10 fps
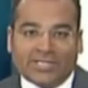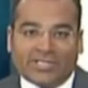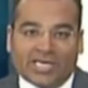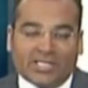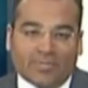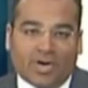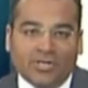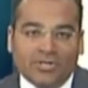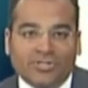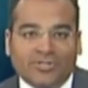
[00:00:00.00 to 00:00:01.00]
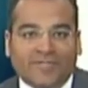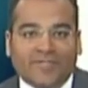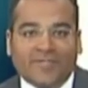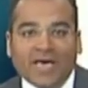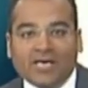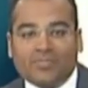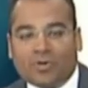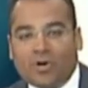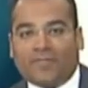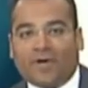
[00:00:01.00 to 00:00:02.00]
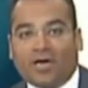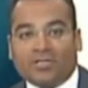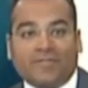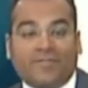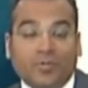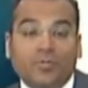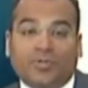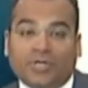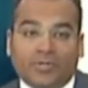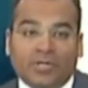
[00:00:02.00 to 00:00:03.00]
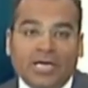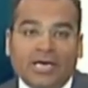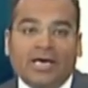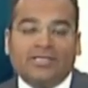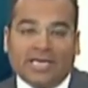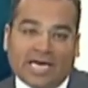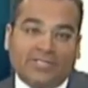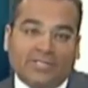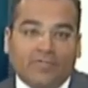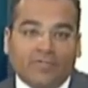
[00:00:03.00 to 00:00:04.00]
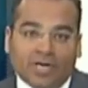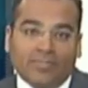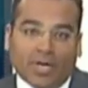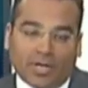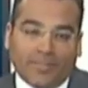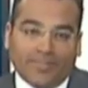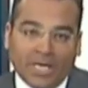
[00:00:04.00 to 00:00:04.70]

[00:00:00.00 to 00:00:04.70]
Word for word: to set up hundreds of fake profiles to fool people into handing over their money.